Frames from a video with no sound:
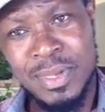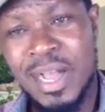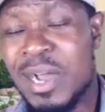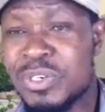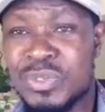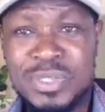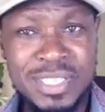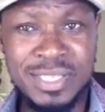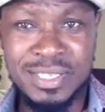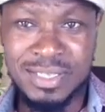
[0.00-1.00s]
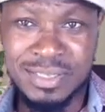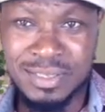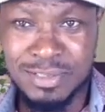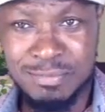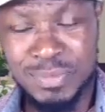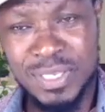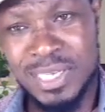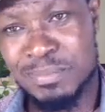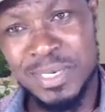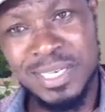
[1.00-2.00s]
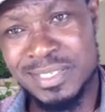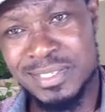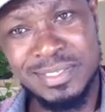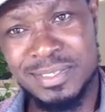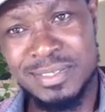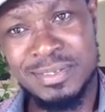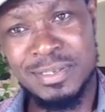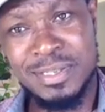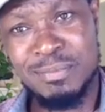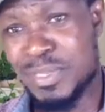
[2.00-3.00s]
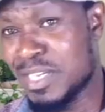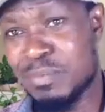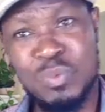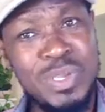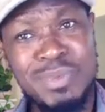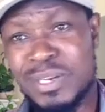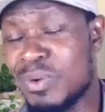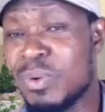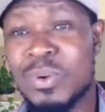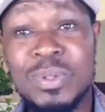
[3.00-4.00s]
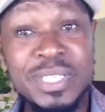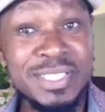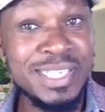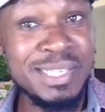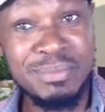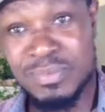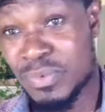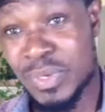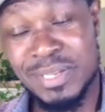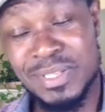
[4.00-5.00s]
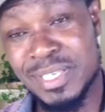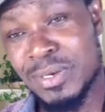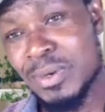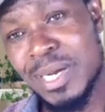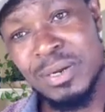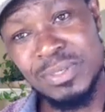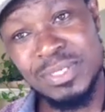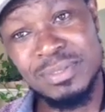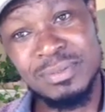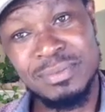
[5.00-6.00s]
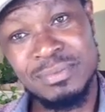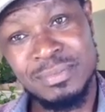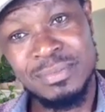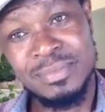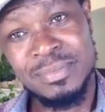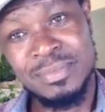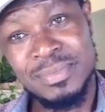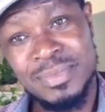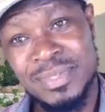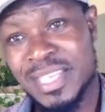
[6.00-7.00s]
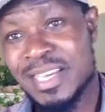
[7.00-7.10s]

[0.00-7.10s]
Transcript: How do you think pickup artists pick up women all the time whenever they go out? The